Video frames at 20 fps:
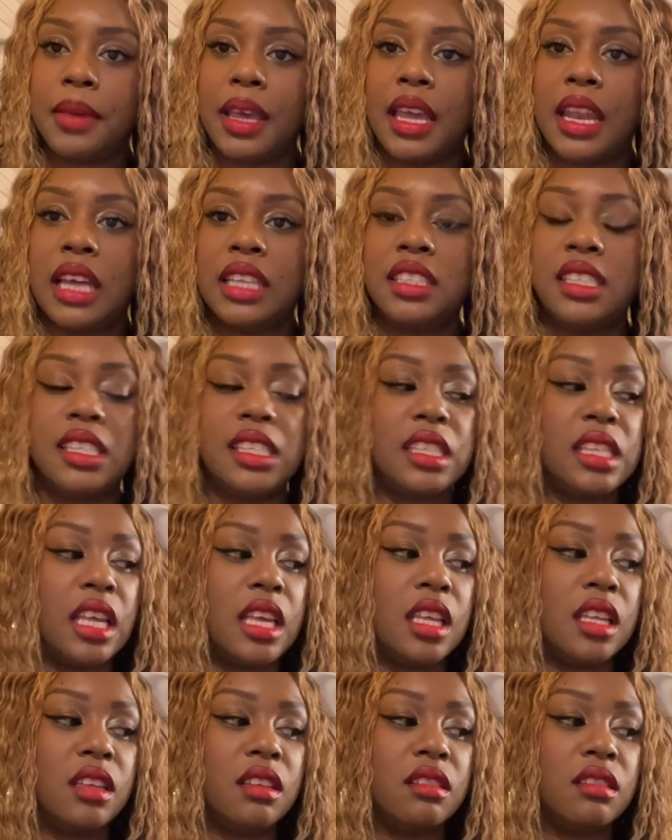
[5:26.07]
And I just
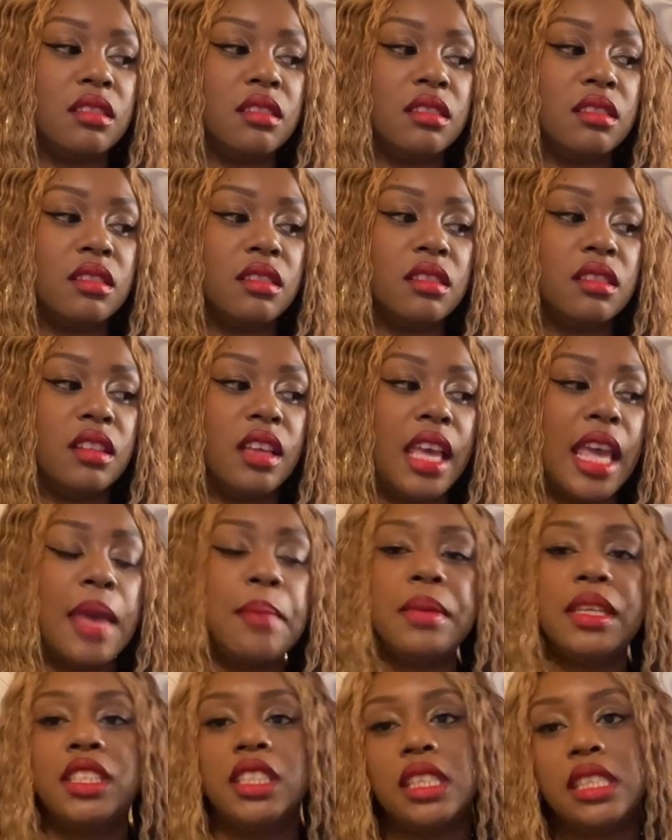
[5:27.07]
think
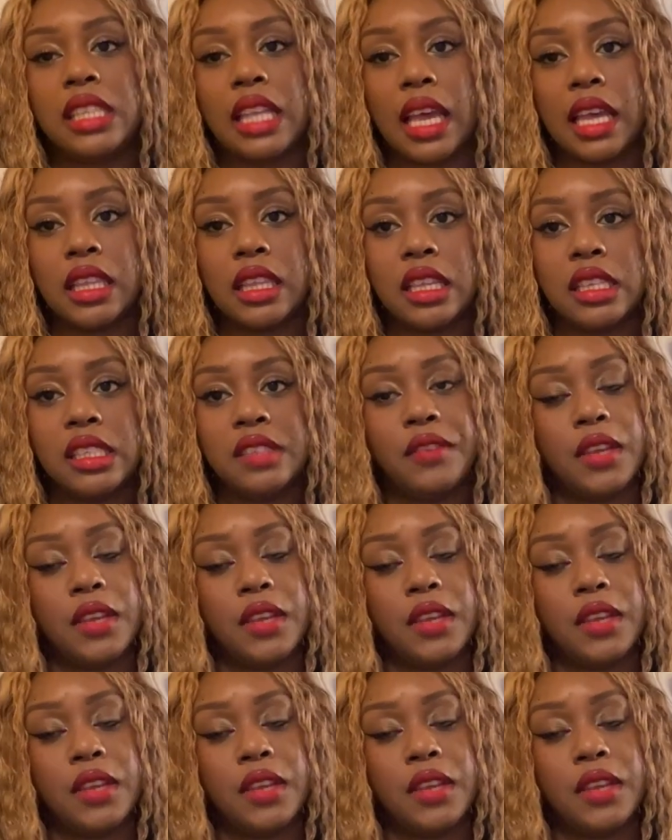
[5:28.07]
images like this,